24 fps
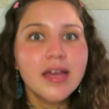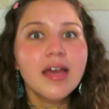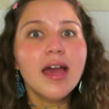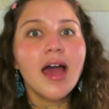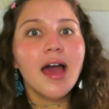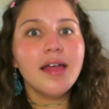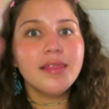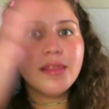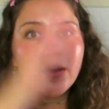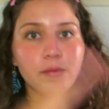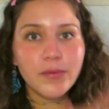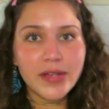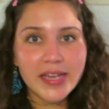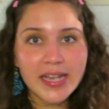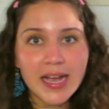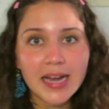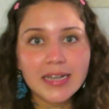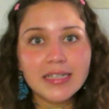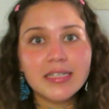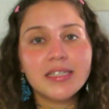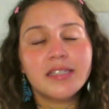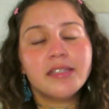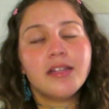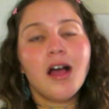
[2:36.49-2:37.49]
and then we kind
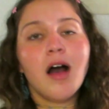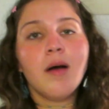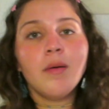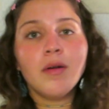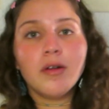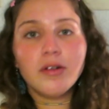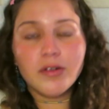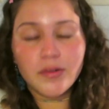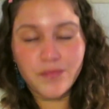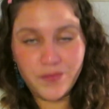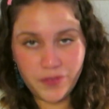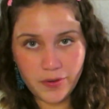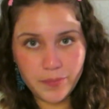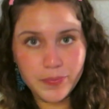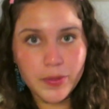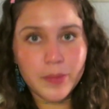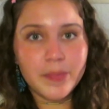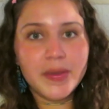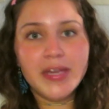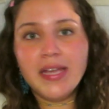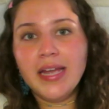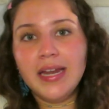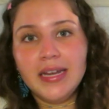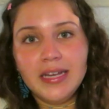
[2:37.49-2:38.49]
of start from the
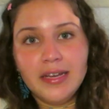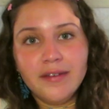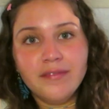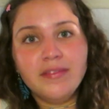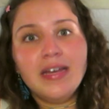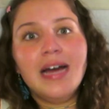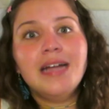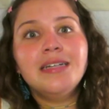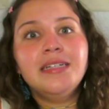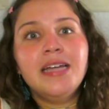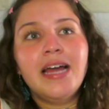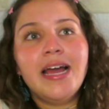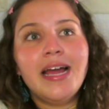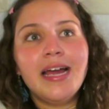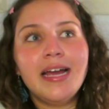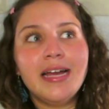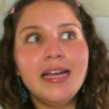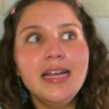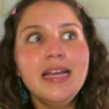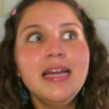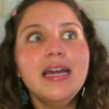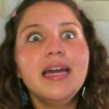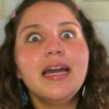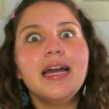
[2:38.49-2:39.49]
beginning of that
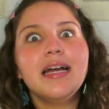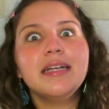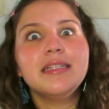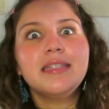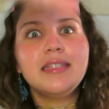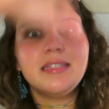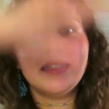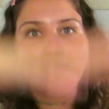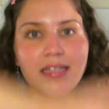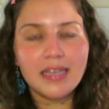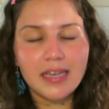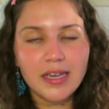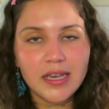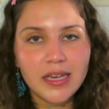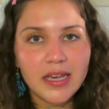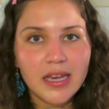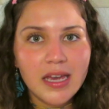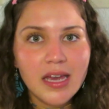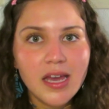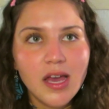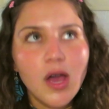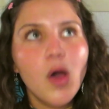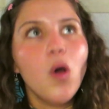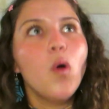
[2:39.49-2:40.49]
day and
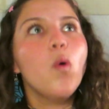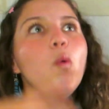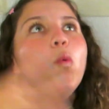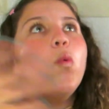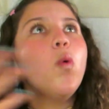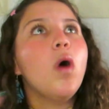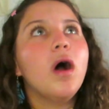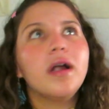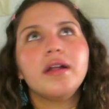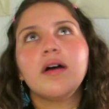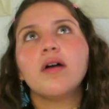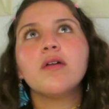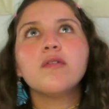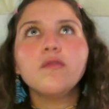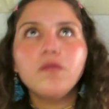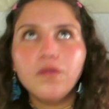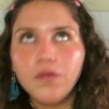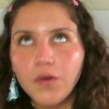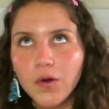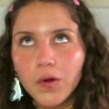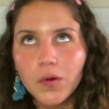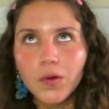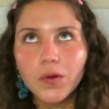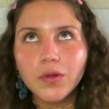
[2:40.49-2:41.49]
see what
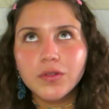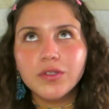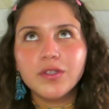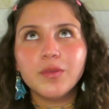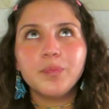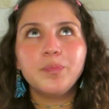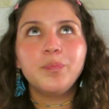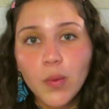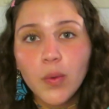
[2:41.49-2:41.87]
unfolds.